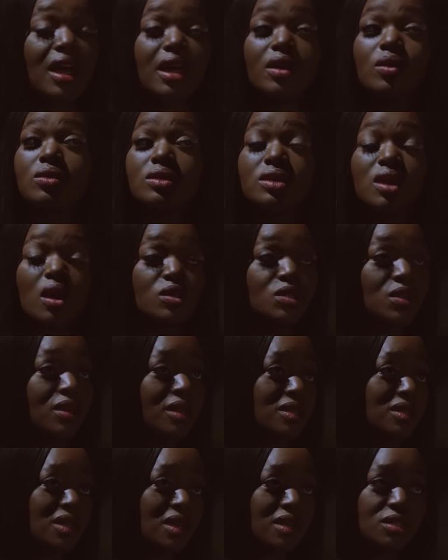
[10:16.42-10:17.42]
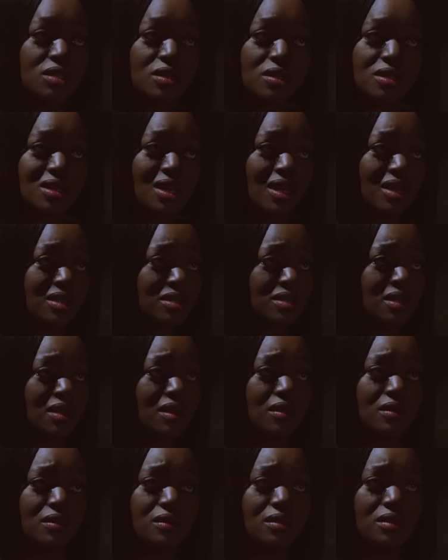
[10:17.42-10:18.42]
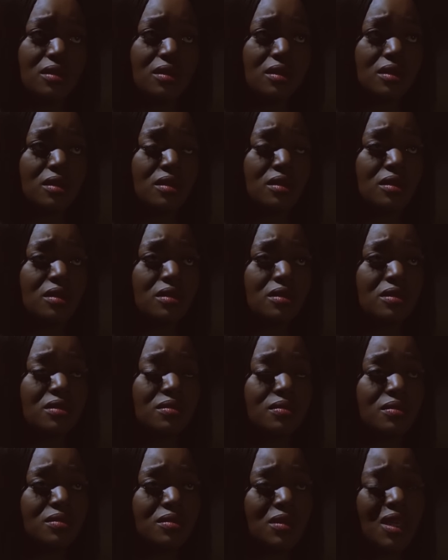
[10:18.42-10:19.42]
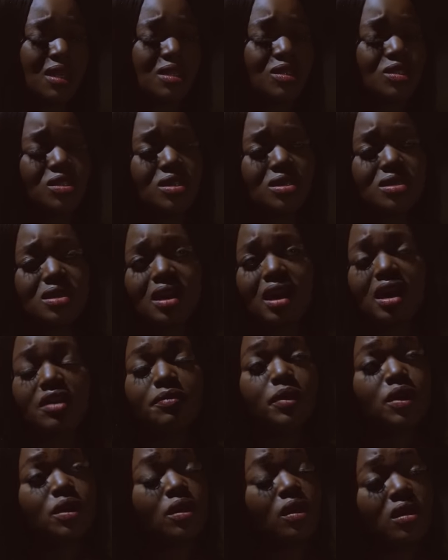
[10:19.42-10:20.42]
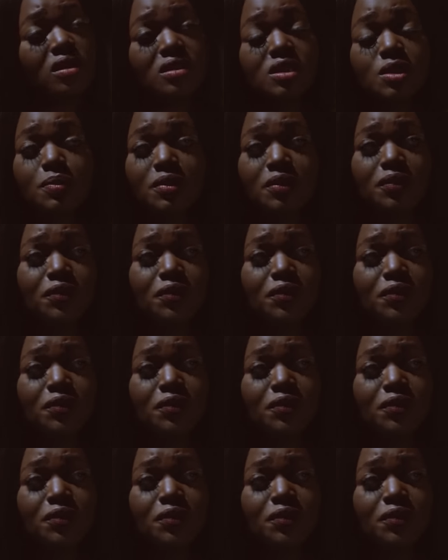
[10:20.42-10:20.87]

I don't doubt your intentions, Kesta. It's just that I've been hurt